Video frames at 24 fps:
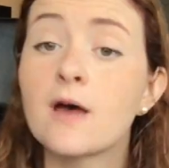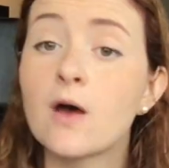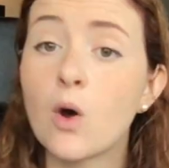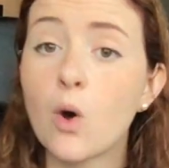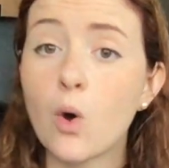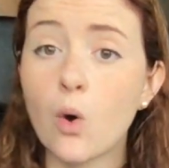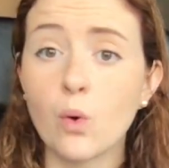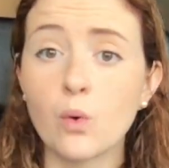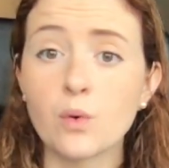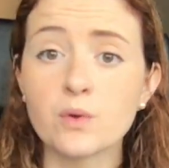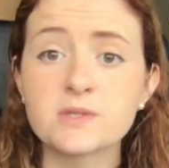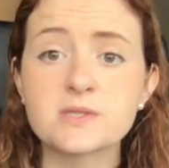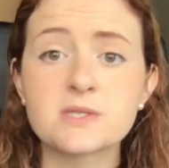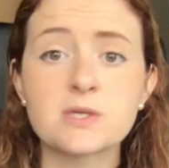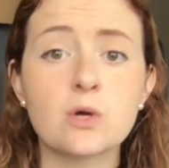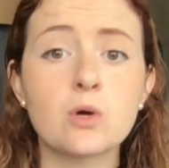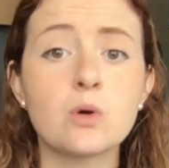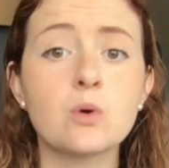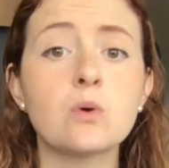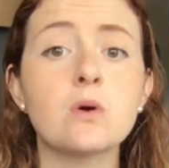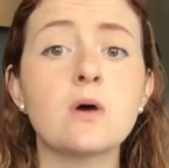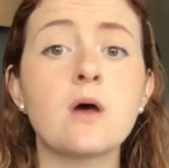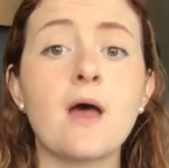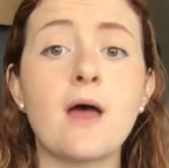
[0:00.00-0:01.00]

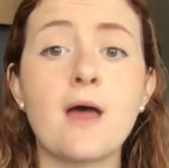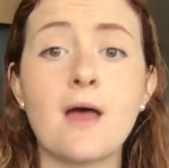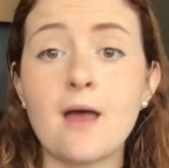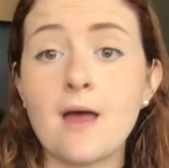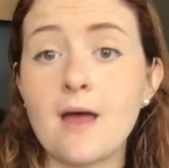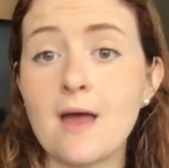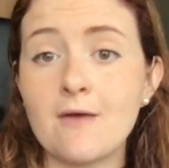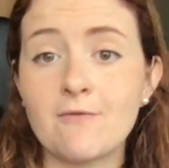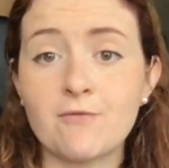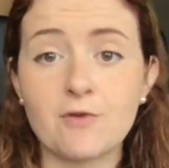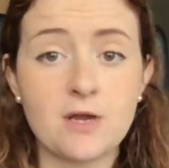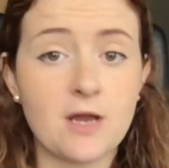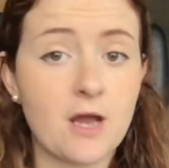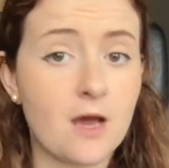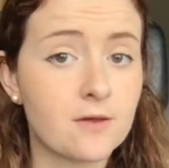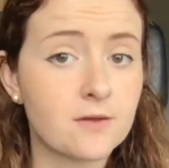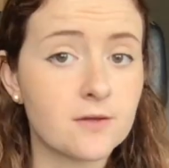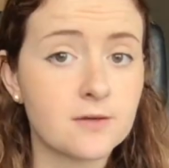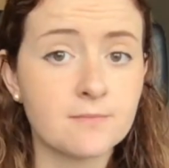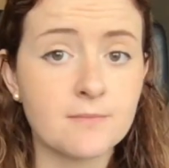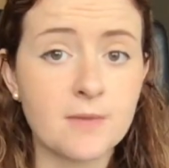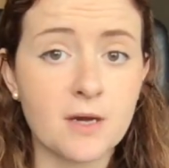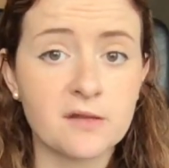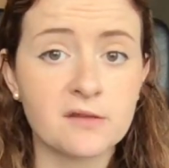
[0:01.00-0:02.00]
Also, every
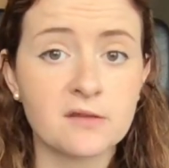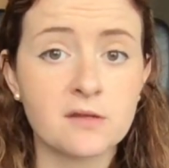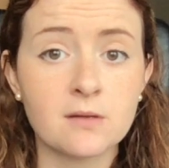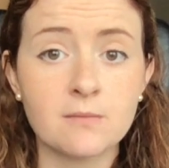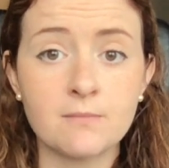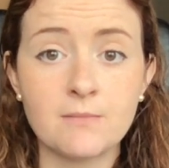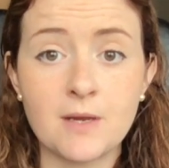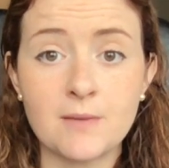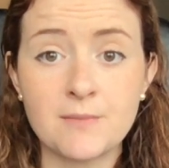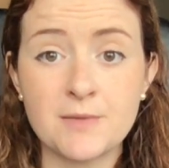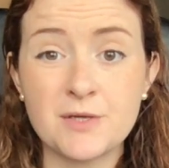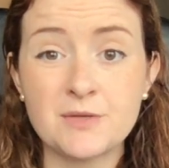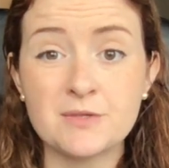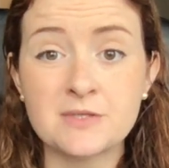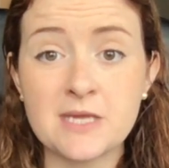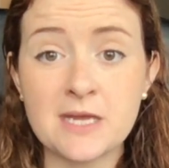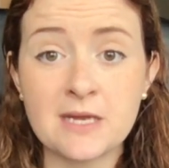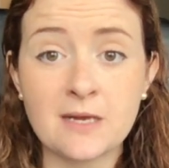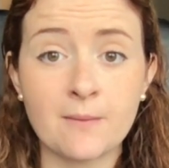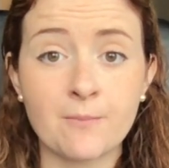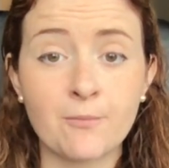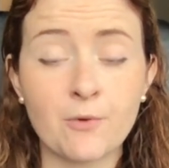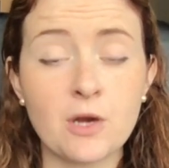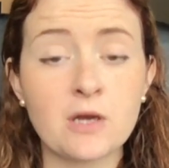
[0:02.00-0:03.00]
other month, maybe you
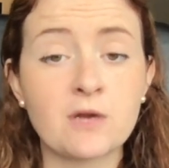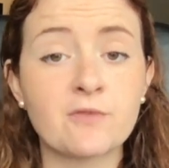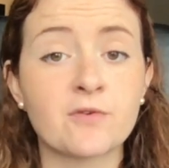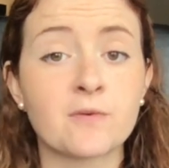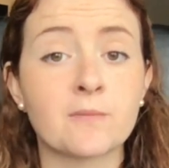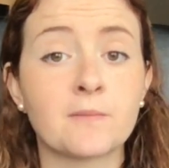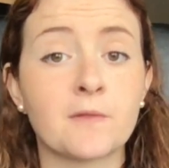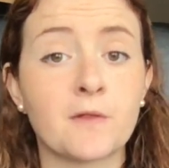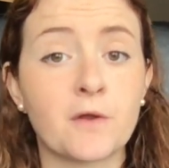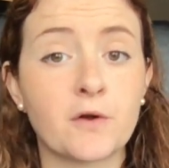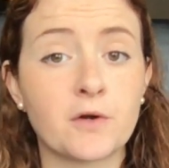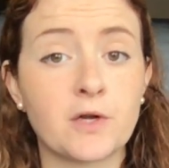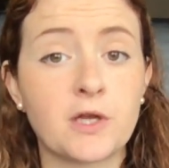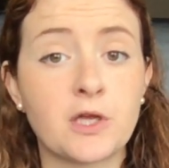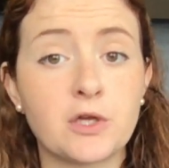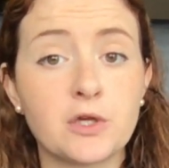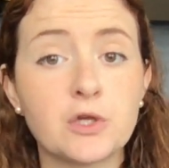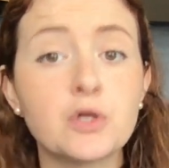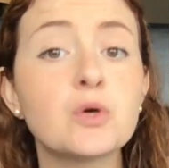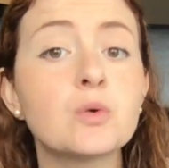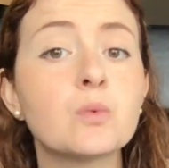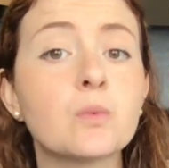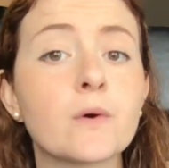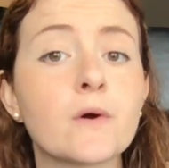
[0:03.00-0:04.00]
take a break from learning
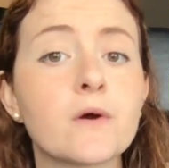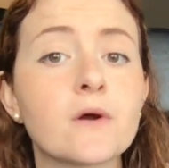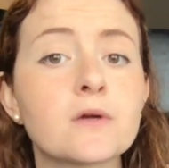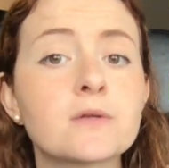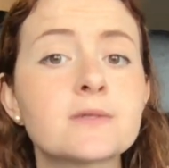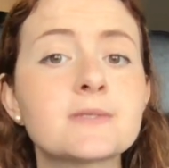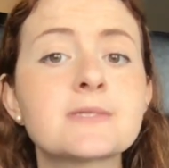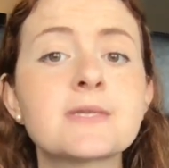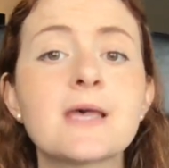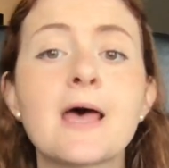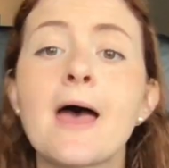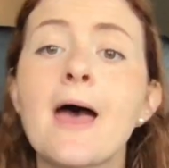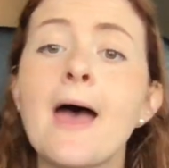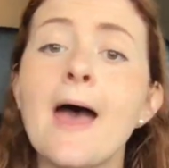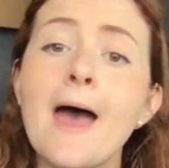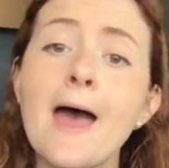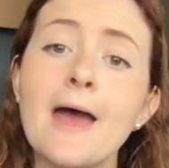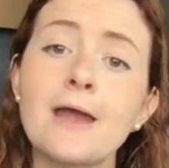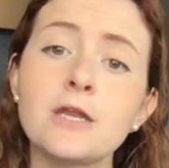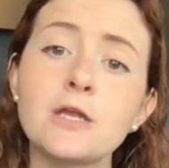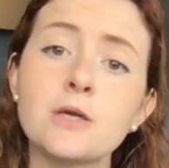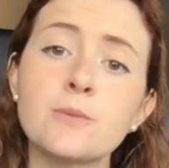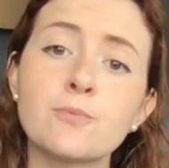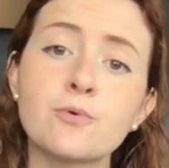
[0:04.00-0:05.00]
new words
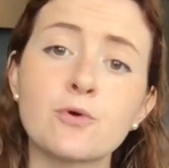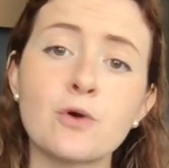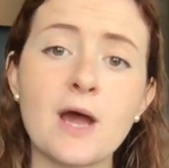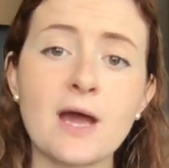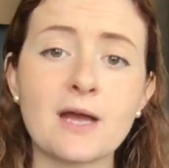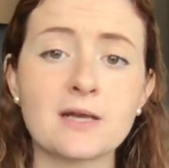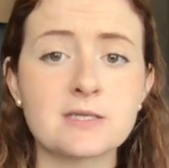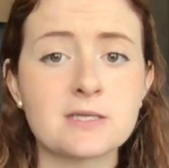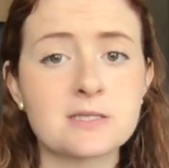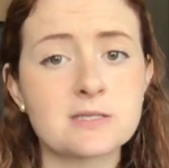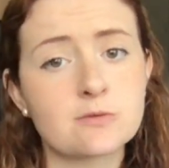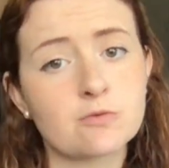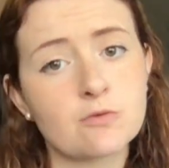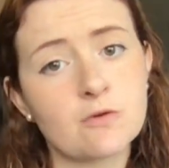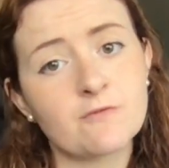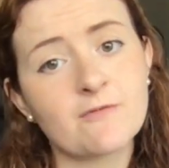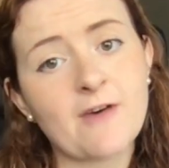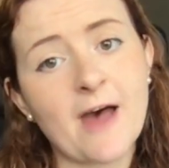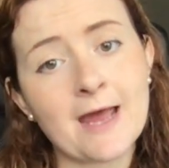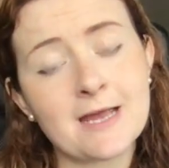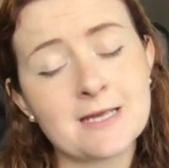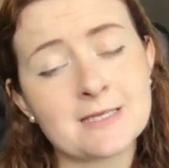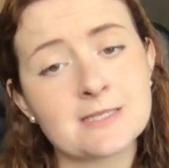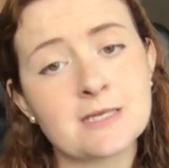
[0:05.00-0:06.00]
and you practice
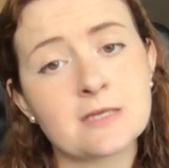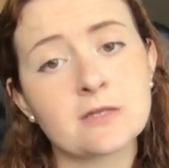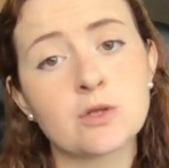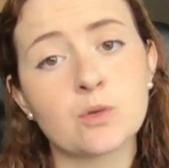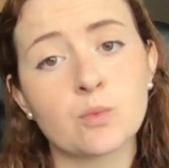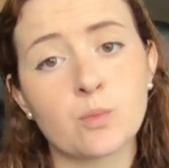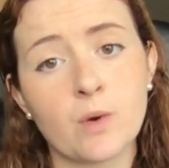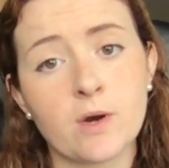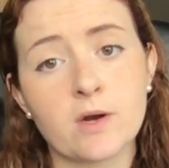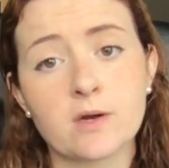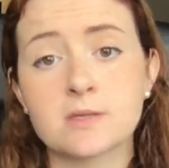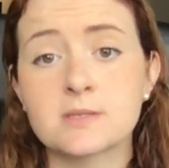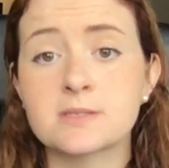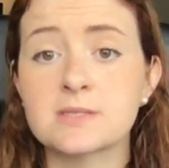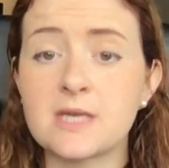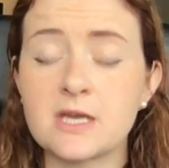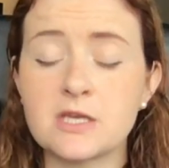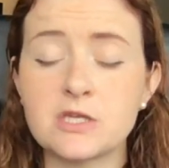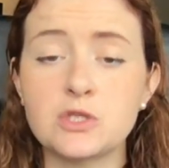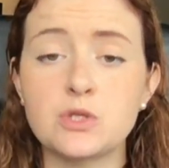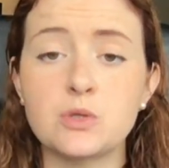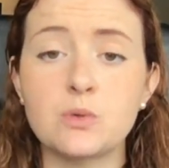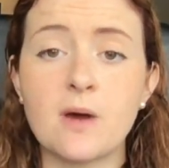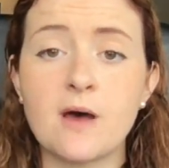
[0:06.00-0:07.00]
revising the words
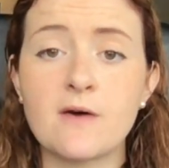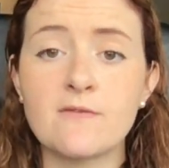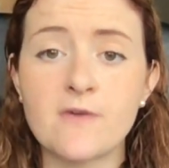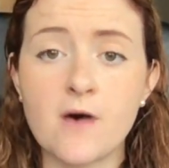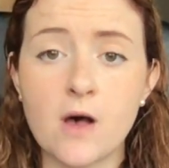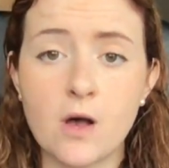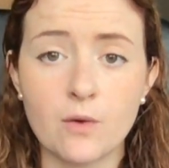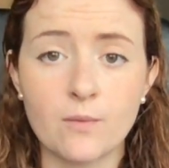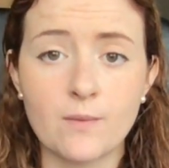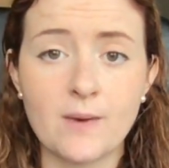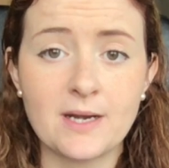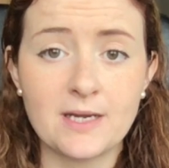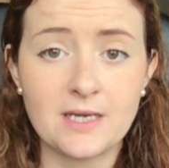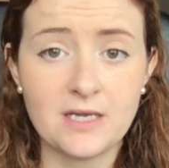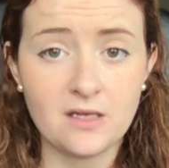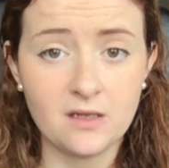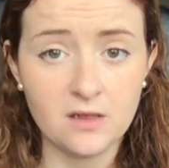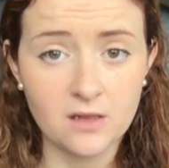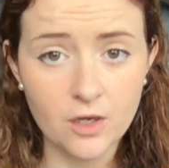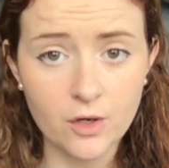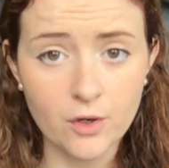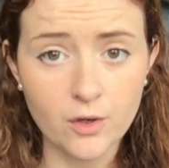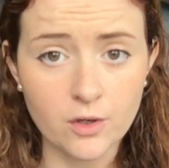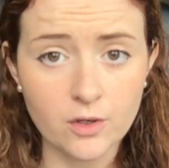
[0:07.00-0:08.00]
that you have already
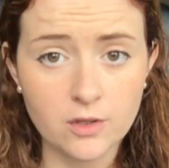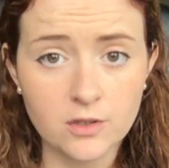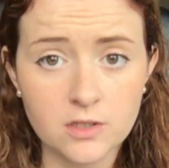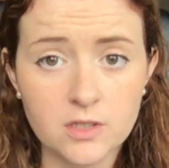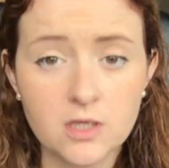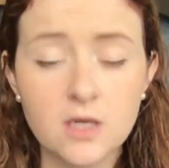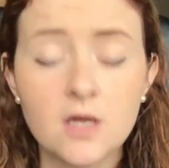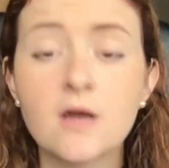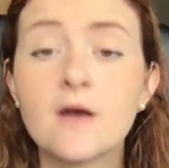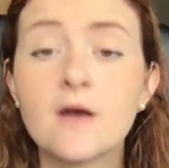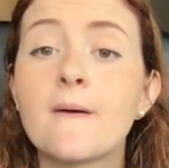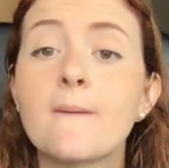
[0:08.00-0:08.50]
learned.